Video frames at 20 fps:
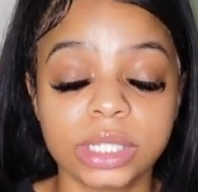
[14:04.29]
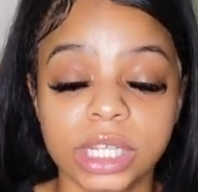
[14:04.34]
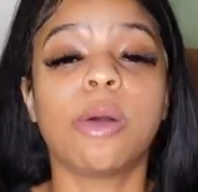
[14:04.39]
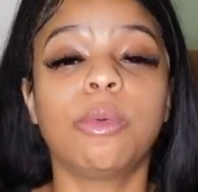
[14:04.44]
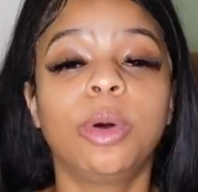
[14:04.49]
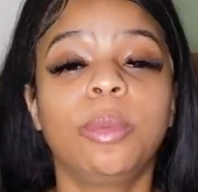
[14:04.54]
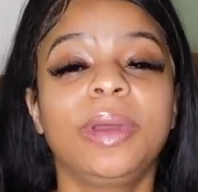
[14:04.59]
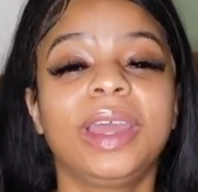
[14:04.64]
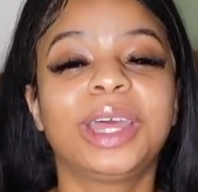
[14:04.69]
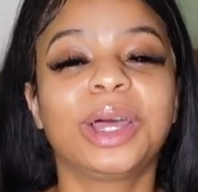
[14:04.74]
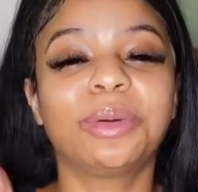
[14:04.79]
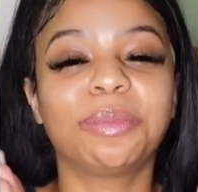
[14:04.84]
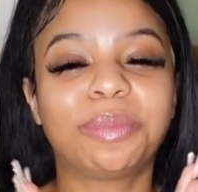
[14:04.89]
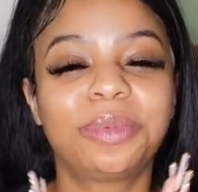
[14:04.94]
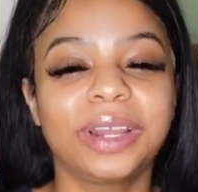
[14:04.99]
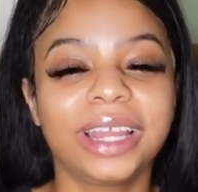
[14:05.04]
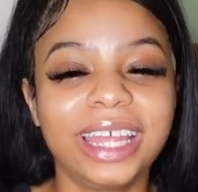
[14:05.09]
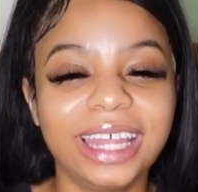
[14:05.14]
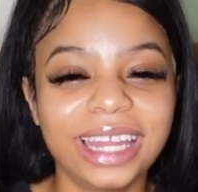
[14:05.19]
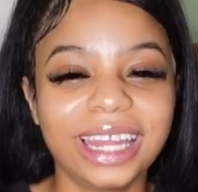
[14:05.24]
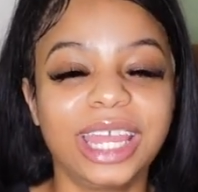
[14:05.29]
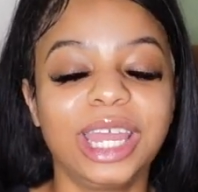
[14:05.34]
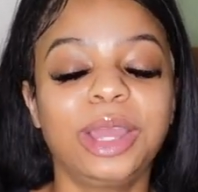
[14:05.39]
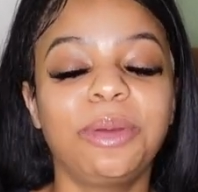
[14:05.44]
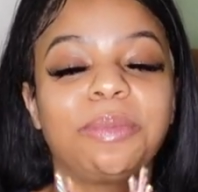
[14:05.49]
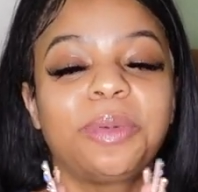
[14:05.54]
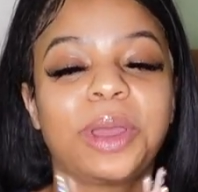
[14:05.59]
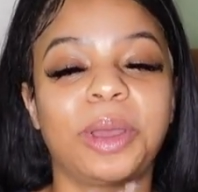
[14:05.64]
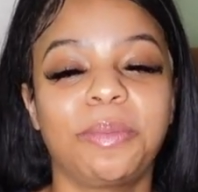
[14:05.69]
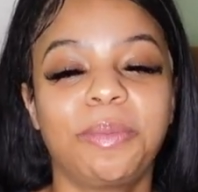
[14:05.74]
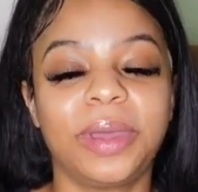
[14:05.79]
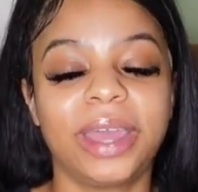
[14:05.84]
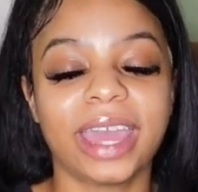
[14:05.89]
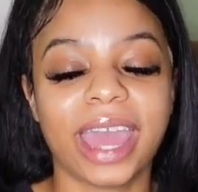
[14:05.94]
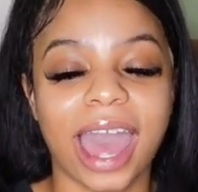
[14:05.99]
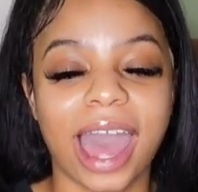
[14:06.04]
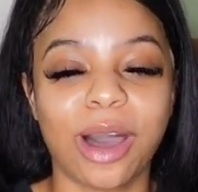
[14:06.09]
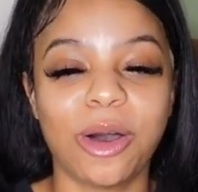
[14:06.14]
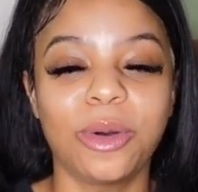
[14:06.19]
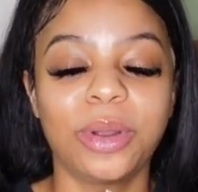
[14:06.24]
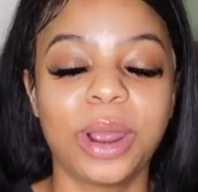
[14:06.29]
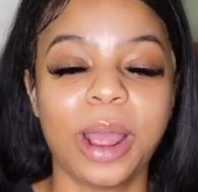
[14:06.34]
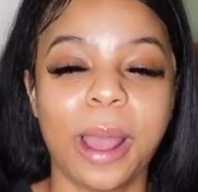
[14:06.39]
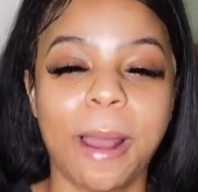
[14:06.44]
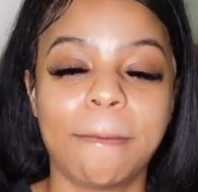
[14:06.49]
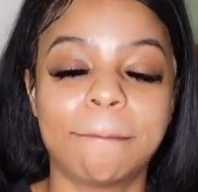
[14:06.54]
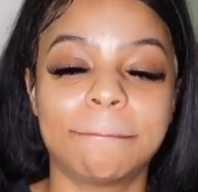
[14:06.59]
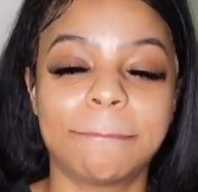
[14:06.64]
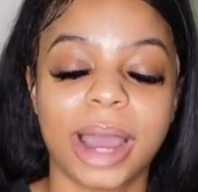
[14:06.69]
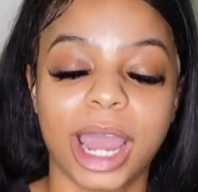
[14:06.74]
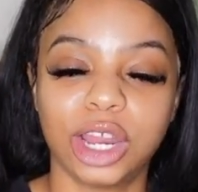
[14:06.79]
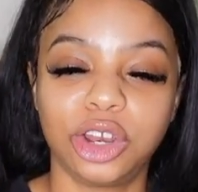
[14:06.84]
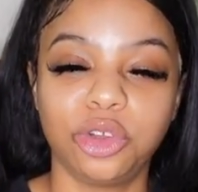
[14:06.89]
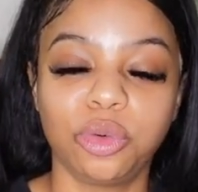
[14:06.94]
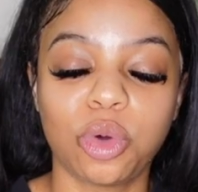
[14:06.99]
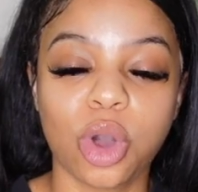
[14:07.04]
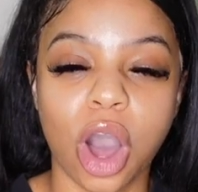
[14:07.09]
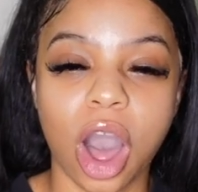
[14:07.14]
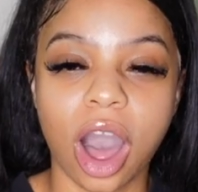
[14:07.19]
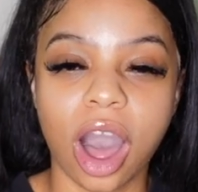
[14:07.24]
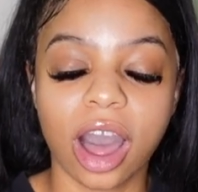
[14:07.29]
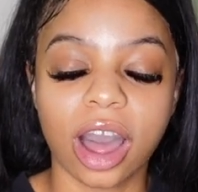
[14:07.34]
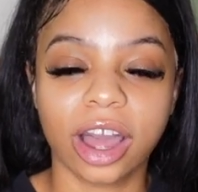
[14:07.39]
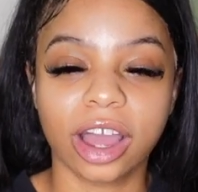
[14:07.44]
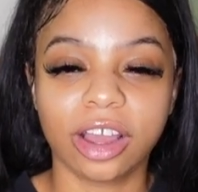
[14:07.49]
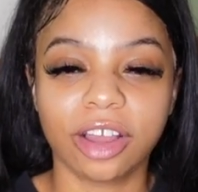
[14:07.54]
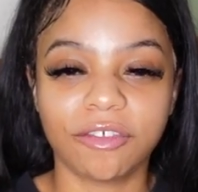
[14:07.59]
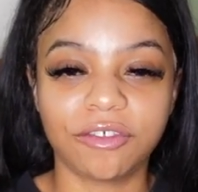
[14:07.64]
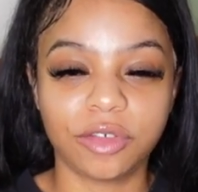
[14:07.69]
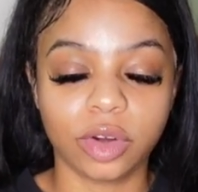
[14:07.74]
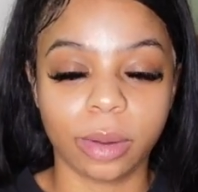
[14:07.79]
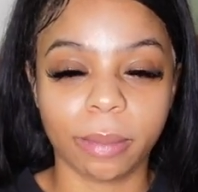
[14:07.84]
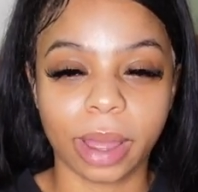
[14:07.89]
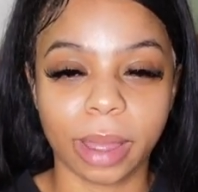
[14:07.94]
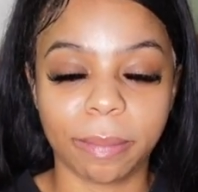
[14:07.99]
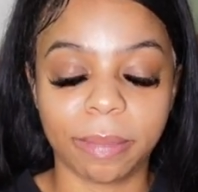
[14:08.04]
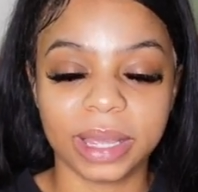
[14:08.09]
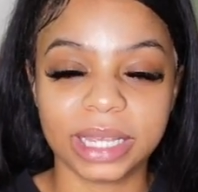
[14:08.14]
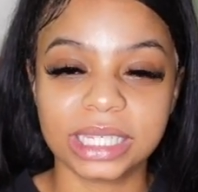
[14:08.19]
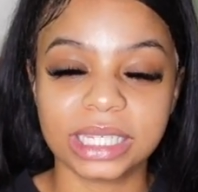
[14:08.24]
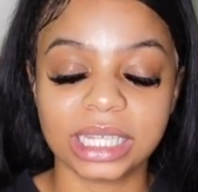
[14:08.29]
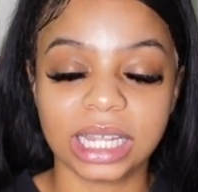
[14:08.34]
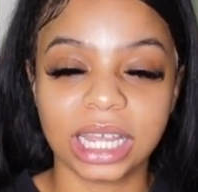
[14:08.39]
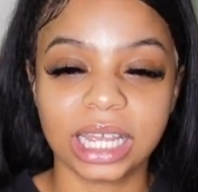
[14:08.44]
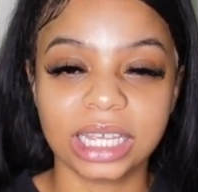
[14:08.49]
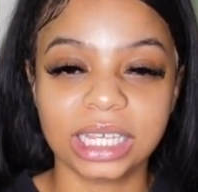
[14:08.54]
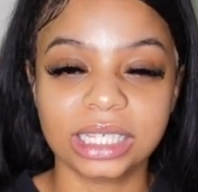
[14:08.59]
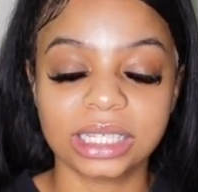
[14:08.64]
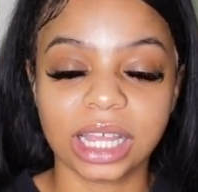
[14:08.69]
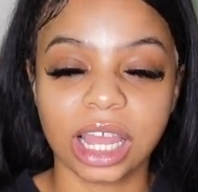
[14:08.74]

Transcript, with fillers: I will be completely pimping out my new car for my business,